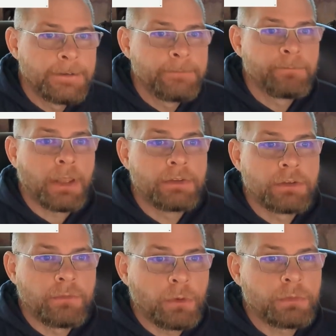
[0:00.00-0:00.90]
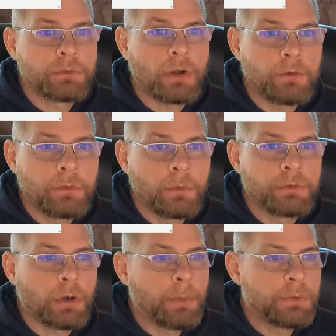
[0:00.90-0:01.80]
And some folks
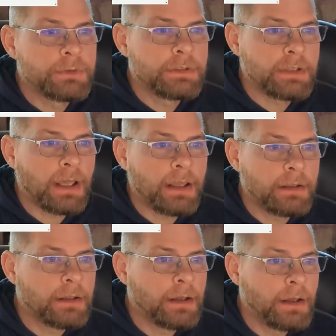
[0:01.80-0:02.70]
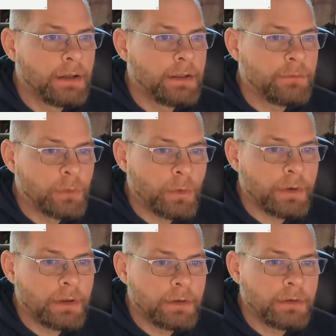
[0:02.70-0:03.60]
started posting. This guy in
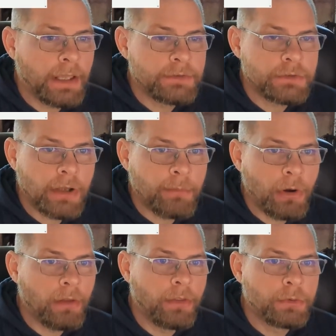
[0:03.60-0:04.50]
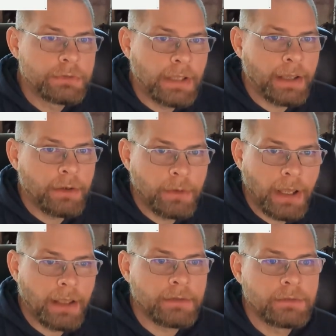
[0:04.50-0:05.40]
Florida has a shop called Those Dyno
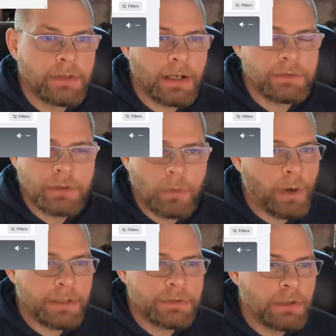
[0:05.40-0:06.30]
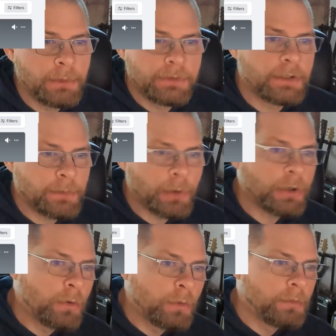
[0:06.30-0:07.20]
Guys, and I started watching him. It's a pretty
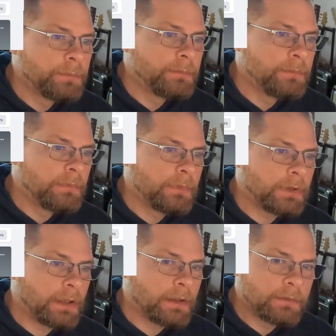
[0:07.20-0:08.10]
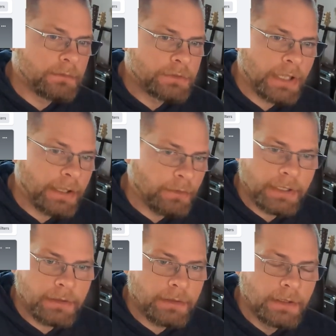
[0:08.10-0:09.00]
cool channel.
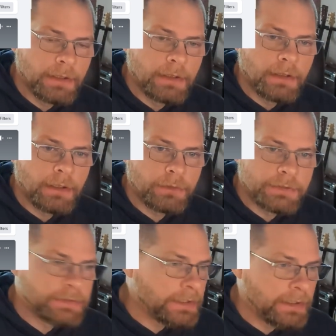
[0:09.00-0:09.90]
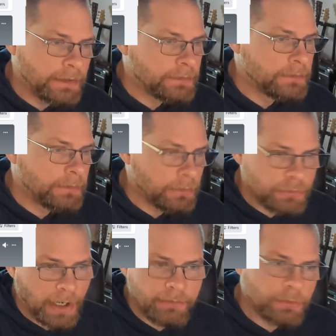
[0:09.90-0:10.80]
He'll just he'll
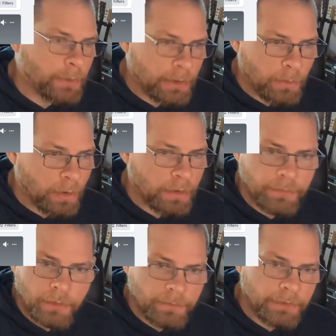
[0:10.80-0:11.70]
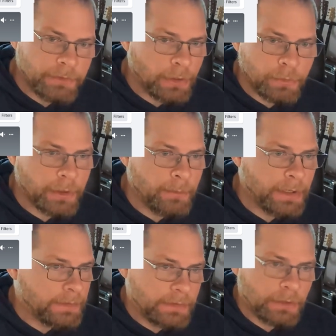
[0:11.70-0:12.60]
drive his way to work for 15 or 20
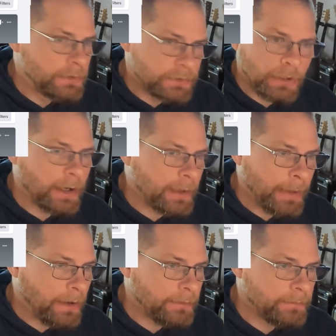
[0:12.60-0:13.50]
minutes, and he'll just talk about